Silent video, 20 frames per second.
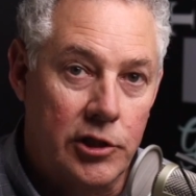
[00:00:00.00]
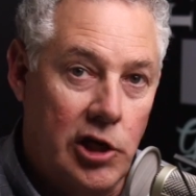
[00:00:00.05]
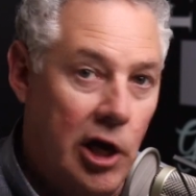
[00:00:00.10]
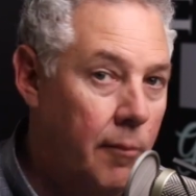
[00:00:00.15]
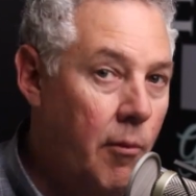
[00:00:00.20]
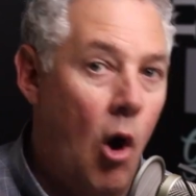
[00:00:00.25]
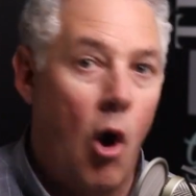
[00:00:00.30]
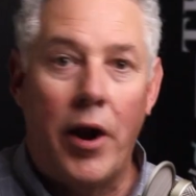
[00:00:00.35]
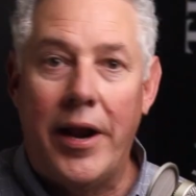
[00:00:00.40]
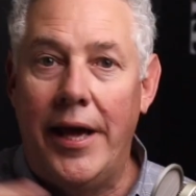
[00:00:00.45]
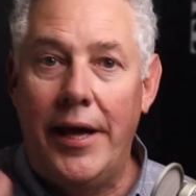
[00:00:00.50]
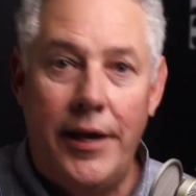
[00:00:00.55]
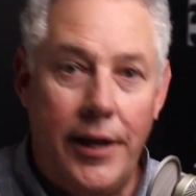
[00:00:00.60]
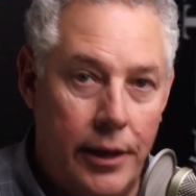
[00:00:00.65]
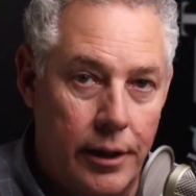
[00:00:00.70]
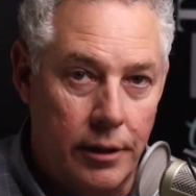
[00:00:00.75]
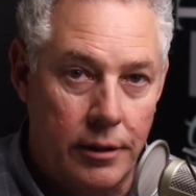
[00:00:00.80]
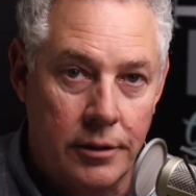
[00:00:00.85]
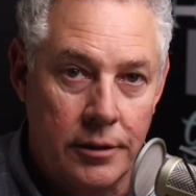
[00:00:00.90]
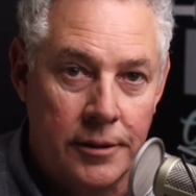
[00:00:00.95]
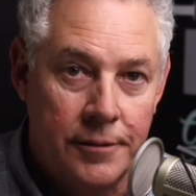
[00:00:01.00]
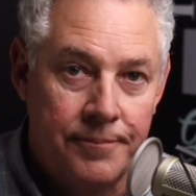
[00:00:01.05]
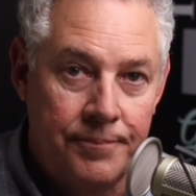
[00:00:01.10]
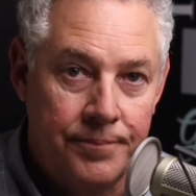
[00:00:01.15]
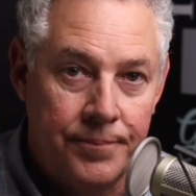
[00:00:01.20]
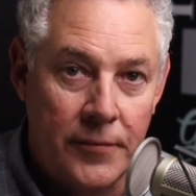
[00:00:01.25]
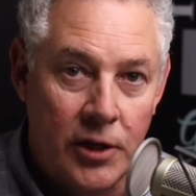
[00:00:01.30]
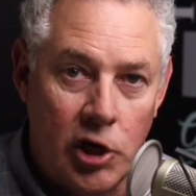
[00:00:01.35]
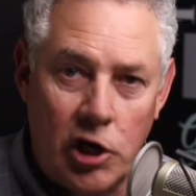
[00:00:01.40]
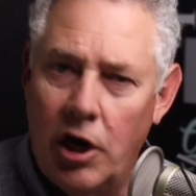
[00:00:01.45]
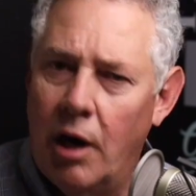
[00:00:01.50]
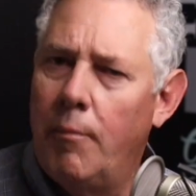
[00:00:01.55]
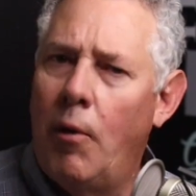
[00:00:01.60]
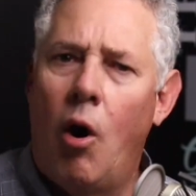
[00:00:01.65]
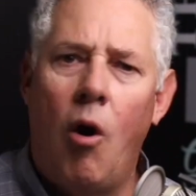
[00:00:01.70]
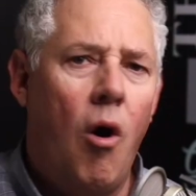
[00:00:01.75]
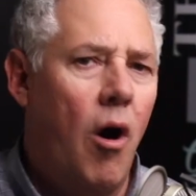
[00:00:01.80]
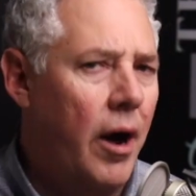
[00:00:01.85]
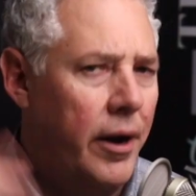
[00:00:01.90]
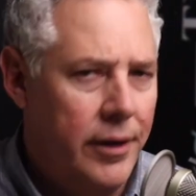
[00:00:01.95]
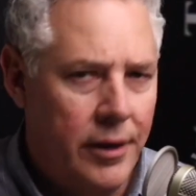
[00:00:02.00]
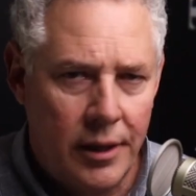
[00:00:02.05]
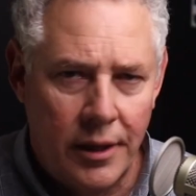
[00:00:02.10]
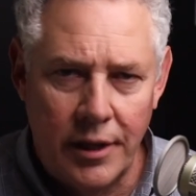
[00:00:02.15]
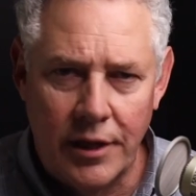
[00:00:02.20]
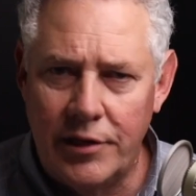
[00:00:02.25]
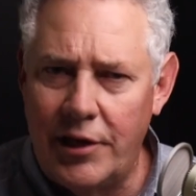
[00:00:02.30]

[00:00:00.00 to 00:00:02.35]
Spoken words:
Come on in here. Come on.